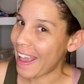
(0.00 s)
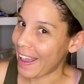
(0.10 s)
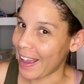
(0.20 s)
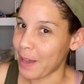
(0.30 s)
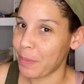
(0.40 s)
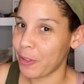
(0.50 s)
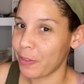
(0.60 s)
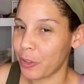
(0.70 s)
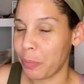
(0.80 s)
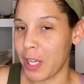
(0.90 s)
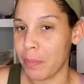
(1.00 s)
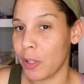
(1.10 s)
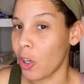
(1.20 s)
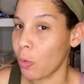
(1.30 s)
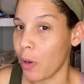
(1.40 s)
Hey, beautiful
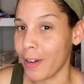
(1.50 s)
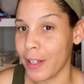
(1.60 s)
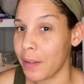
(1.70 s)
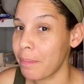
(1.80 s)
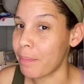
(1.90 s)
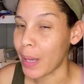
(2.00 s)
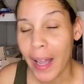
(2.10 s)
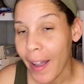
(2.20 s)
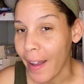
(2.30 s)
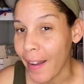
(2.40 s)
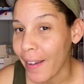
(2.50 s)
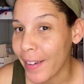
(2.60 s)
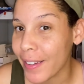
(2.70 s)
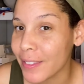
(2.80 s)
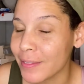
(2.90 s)
people, welcome
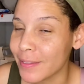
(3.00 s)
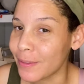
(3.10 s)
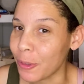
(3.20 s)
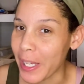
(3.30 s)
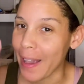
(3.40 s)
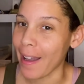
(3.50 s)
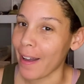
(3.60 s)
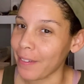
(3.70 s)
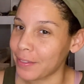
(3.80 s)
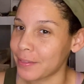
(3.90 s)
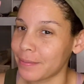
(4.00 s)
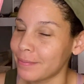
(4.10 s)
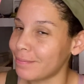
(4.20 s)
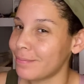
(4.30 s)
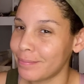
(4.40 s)
back. We have
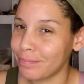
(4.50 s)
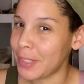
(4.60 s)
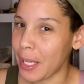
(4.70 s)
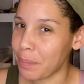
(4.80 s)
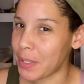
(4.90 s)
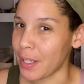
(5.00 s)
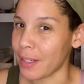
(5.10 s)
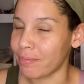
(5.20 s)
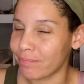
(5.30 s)
Ipsy.